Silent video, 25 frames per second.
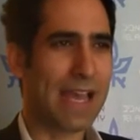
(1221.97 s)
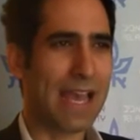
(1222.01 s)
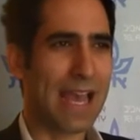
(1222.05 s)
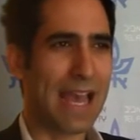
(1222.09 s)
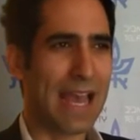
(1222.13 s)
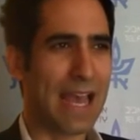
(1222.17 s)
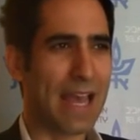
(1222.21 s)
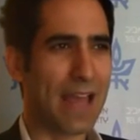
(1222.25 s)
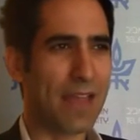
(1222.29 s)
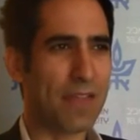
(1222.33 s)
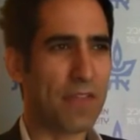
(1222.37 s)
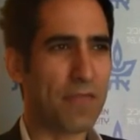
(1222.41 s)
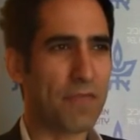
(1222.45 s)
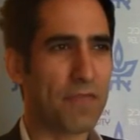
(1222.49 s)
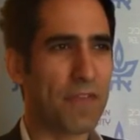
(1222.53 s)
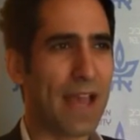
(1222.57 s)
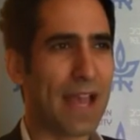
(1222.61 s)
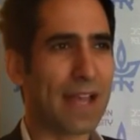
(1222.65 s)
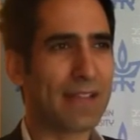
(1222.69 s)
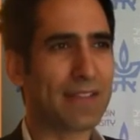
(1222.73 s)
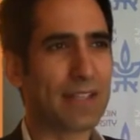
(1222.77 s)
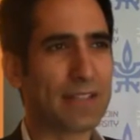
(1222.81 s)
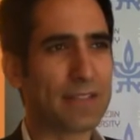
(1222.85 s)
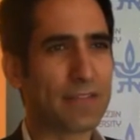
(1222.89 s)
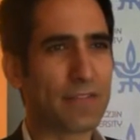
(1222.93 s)
And the
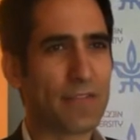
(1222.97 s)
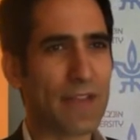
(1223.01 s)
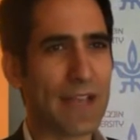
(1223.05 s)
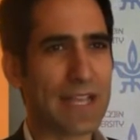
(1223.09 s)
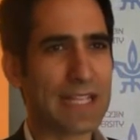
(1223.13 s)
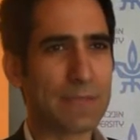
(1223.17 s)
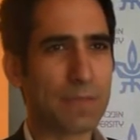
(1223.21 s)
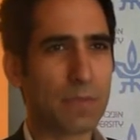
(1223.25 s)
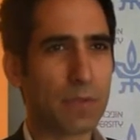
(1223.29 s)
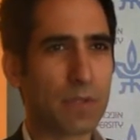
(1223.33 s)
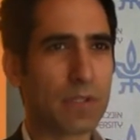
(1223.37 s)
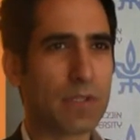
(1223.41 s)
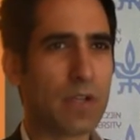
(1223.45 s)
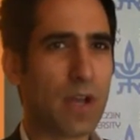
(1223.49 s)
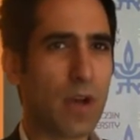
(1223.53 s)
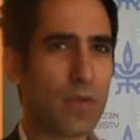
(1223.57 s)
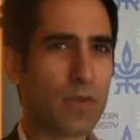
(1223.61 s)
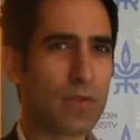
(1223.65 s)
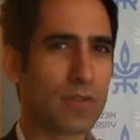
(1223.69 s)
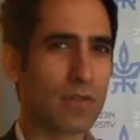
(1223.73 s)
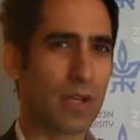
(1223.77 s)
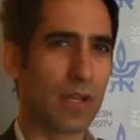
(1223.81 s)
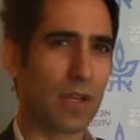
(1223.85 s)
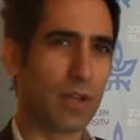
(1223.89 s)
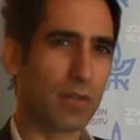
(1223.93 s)
fact that Facebook
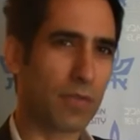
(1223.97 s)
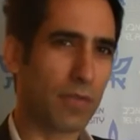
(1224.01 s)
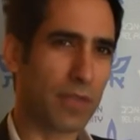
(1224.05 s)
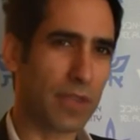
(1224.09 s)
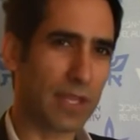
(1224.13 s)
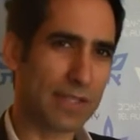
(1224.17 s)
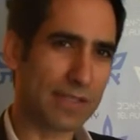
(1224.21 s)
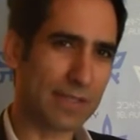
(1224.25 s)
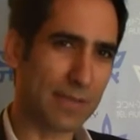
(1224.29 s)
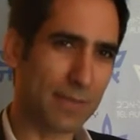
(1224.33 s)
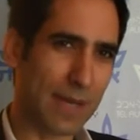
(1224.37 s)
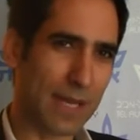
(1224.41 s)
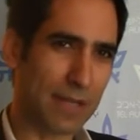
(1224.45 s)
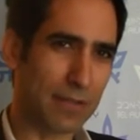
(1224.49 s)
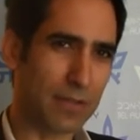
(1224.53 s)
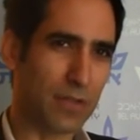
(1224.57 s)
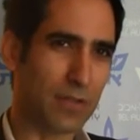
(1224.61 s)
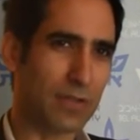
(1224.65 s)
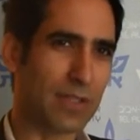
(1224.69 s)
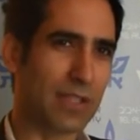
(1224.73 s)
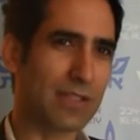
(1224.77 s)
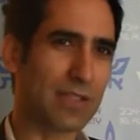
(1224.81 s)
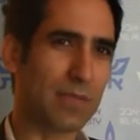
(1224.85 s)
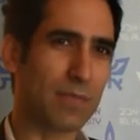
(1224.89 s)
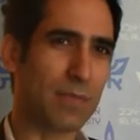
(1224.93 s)
knows a lot of things about you
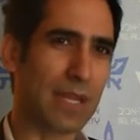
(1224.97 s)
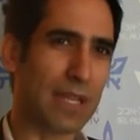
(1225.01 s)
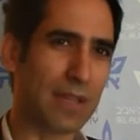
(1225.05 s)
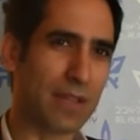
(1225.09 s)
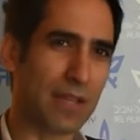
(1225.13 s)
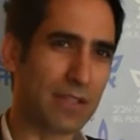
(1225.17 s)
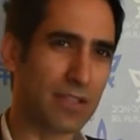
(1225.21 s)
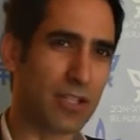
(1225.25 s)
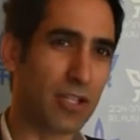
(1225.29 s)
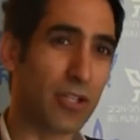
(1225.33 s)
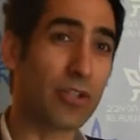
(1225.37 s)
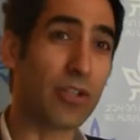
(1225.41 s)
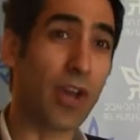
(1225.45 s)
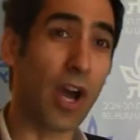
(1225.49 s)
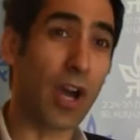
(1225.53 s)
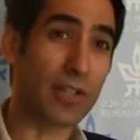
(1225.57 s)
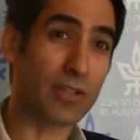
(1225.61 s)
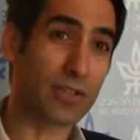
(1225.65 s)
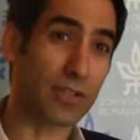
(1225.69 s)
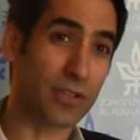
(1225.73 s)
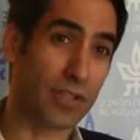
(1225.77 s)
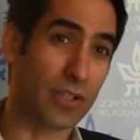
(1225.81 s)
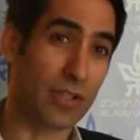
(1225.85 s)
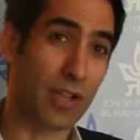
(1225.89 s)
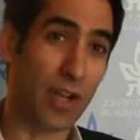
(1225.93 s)
doesn't mean that your
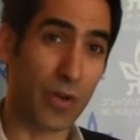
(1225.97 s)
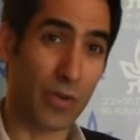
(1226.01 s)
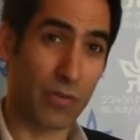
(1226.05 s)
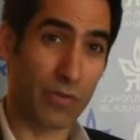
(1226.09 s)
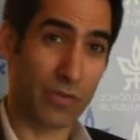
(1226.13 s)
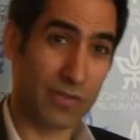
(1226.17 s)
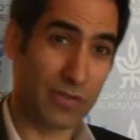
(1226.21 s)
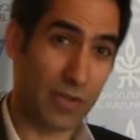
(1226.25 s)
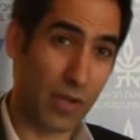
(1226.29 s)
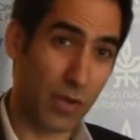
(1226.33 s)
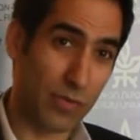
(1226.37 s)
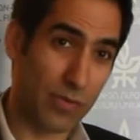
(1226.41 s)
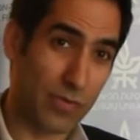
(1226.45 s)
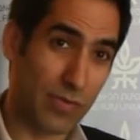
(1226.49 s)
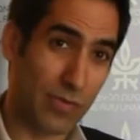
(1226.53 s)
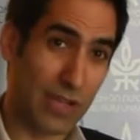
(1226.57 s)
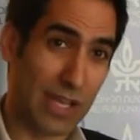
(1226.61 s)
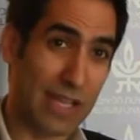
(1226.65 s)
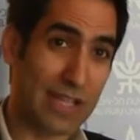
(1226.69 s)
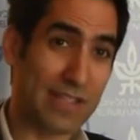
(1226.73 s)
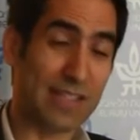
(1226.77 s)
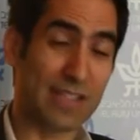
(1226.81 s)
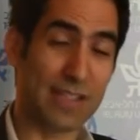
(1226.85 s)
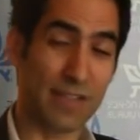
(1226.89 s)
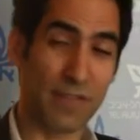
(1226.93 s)
doctor knows those
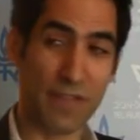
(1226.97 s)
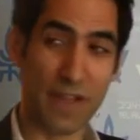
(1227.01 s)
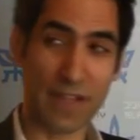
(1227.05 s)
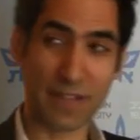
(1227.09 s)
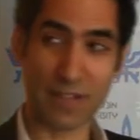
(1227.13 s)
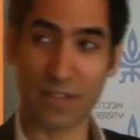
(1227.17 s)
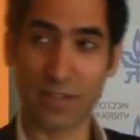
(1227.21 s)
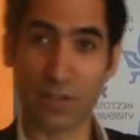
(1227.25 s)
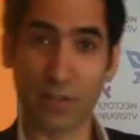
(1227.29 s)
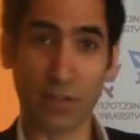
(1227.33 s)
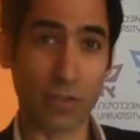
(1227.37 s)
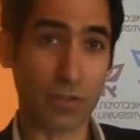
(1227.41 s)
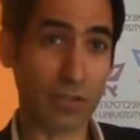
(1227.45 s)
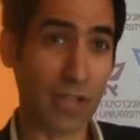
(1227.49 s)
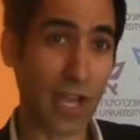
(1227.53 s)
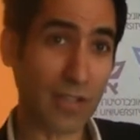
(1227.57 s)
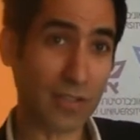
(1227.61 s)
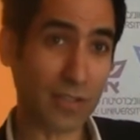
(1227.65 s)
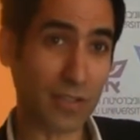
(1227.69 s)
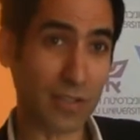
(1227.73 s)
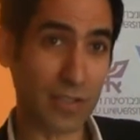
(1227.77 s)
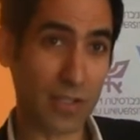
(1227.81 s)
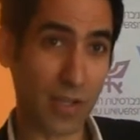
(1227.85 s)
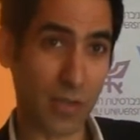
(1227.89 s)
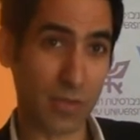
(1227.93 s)
things. And the fact that your
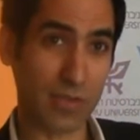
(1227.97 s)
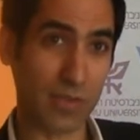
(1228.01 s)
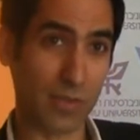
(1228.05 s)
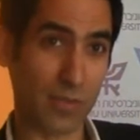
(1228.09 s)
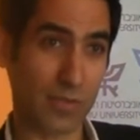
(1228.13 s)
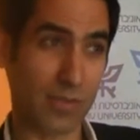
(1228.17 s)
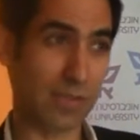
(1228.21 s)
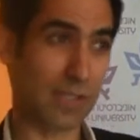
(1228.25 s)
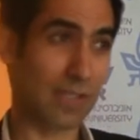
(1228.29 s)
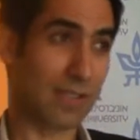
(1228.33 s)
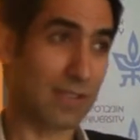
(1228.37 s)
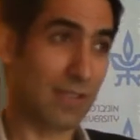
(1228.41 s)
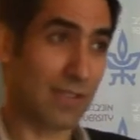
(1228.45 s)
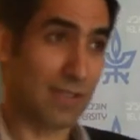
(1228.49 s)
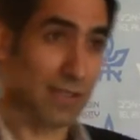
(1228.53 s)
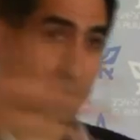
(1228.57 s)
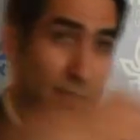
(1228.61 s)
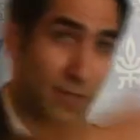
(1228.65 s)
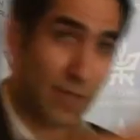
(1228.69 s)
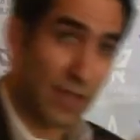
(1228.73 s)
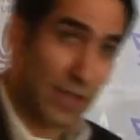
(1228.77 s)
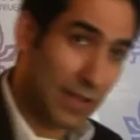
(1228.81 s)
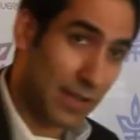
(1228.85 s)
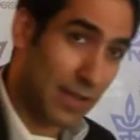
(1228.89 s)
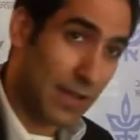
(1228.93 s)
doctor knows those things doesn't
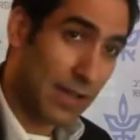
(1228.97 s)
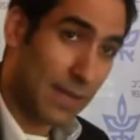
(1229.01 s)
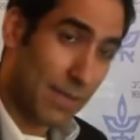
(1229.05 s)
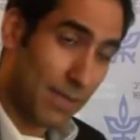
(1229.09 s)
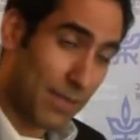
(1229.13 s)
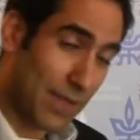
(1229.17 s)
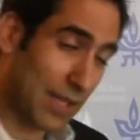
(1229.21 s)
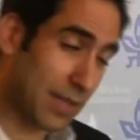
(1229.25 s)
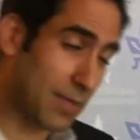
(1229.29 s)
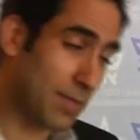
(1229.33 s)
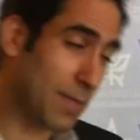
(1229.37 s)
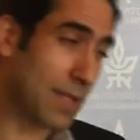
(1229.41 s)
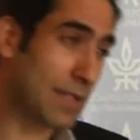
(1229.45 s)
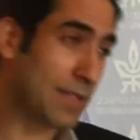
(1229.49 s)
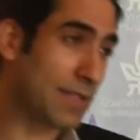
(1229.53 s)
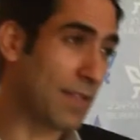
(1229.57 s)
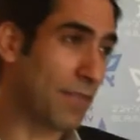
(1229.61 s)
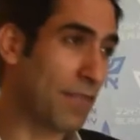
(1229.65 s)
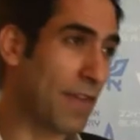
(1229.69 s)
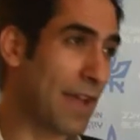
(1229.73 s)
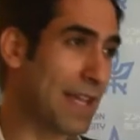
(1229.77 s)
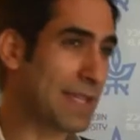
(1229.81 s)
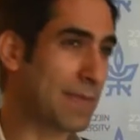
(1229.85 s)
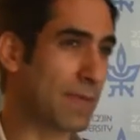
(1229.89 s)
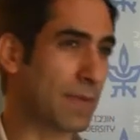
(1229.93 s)
mean that means that
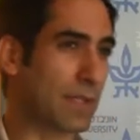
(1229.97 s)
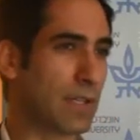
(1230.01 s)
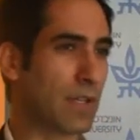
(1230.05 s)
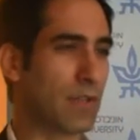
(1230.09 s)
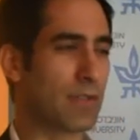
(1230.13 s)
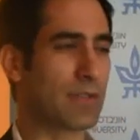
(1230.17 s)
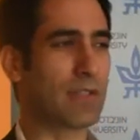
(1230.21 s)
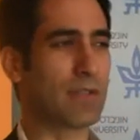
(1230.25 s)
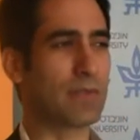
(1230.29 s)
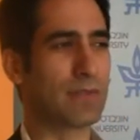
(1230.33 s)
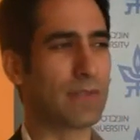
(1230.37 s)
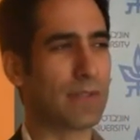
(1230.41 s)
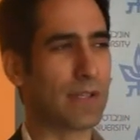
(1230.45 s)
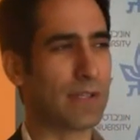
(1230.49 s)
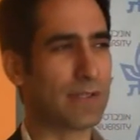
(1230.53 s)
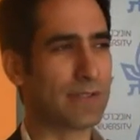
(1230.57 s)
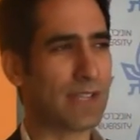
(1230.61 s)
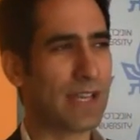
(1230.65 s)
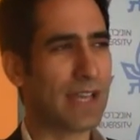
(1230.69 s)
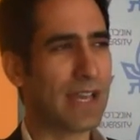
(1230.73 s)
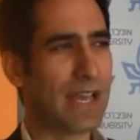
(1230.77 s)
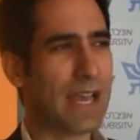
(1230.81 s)
Facebook knows those things.